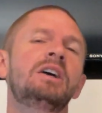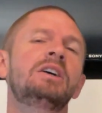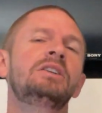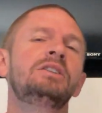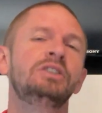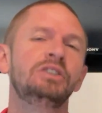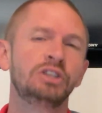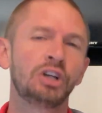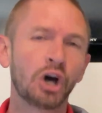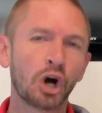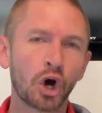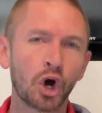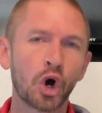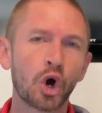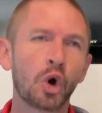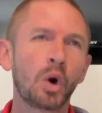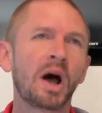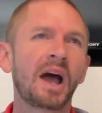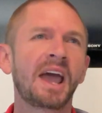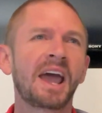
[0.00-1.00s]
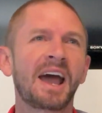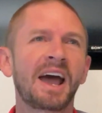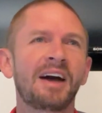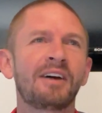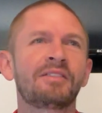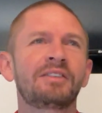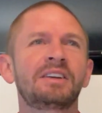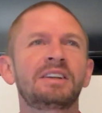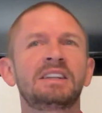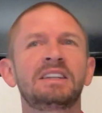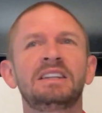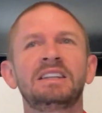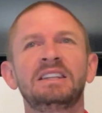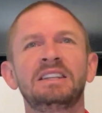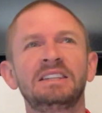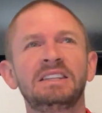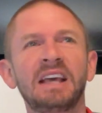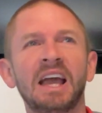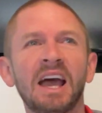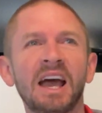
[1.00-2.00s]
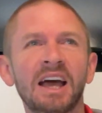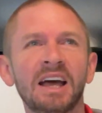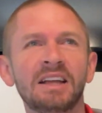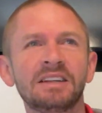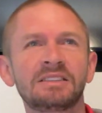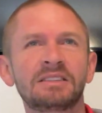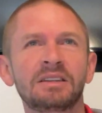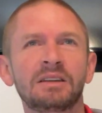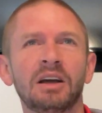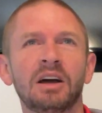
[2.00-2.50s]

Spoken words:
no, I haven't yet.